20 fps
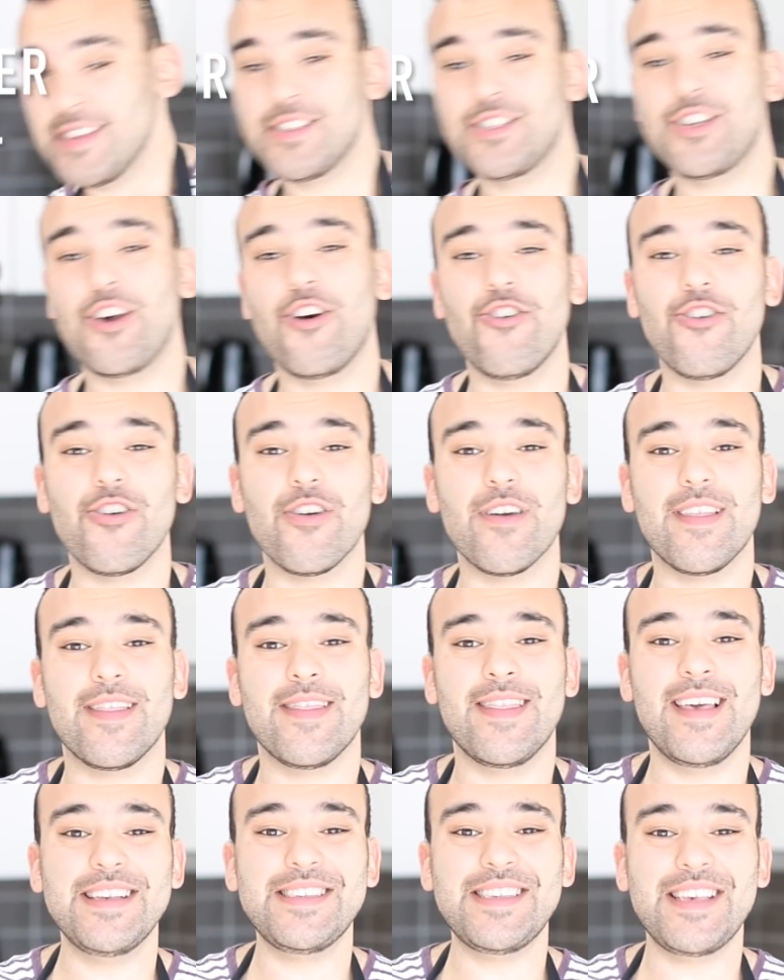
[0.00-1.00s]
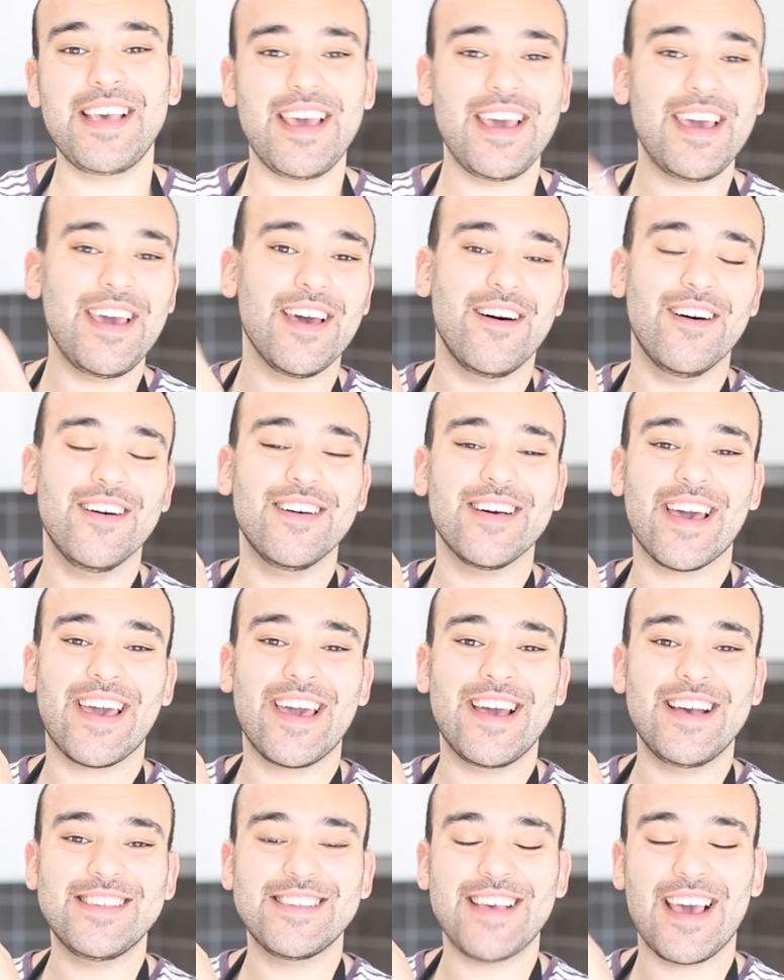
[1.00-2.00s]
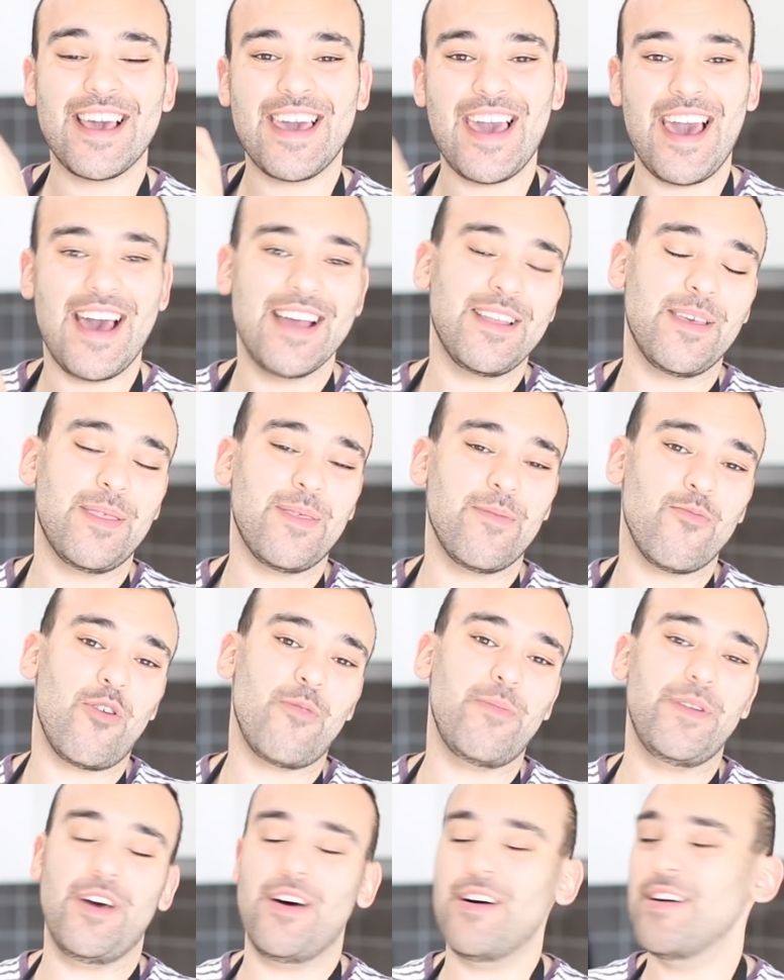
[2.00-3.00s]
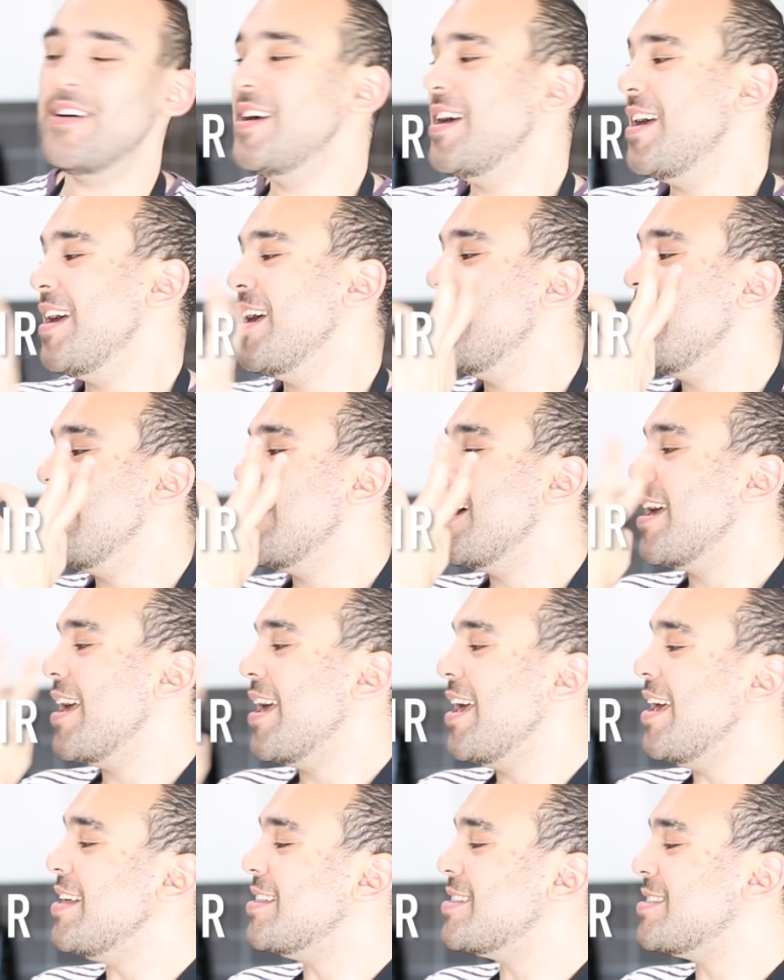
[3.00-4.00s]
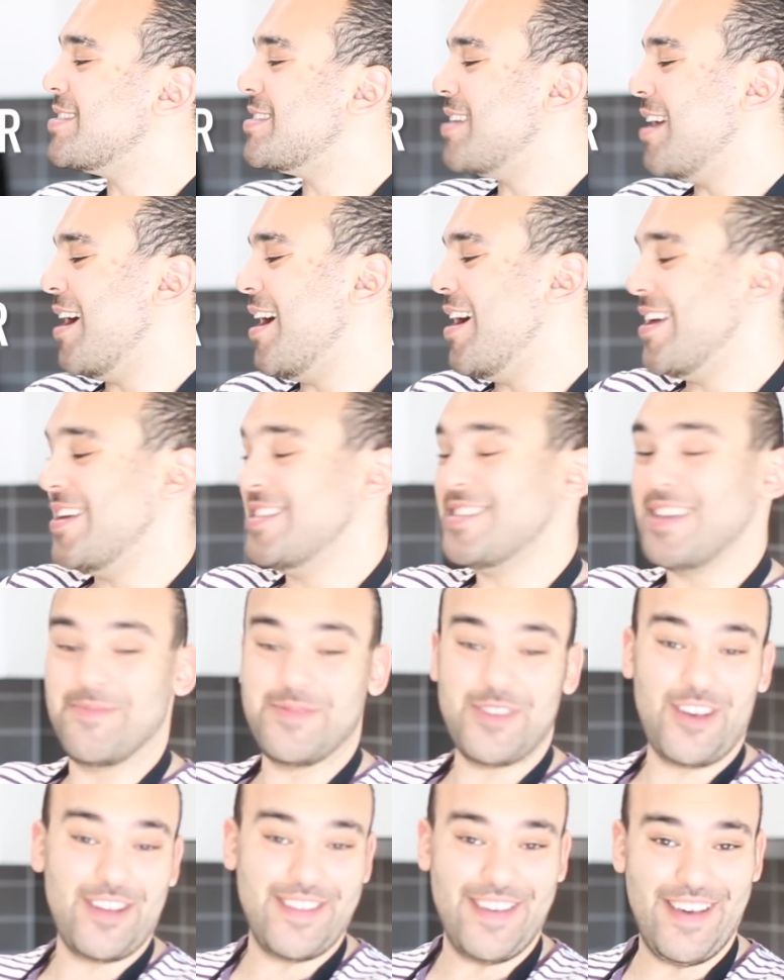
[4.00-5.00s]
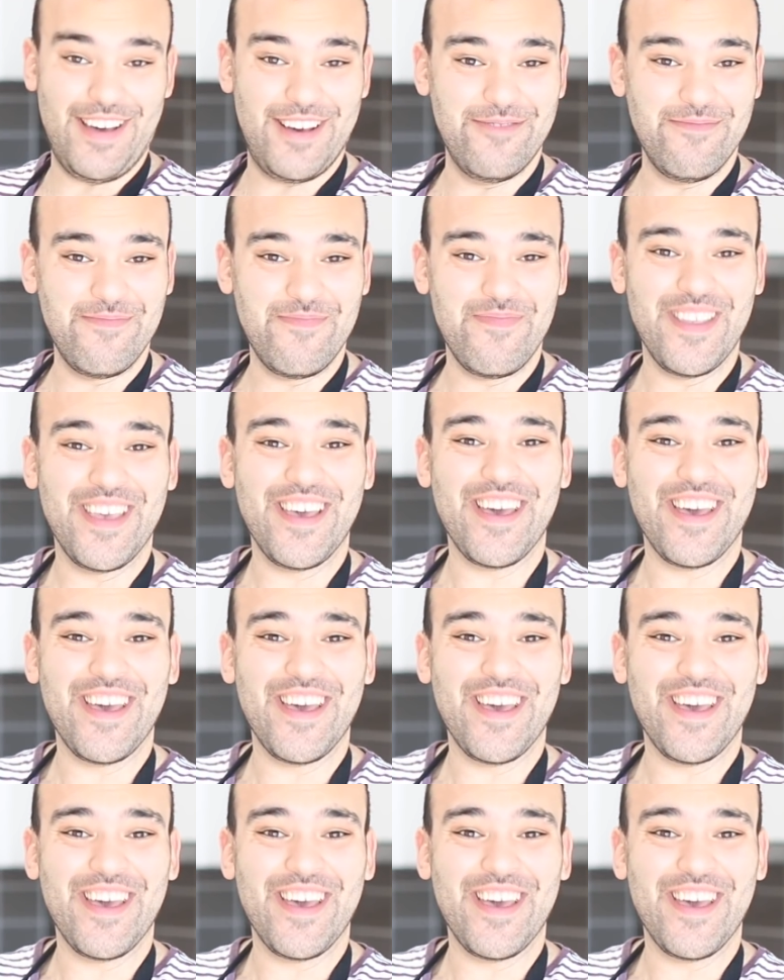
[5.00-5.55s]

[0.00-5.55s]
So this here is a candy thermometer. It's upside down.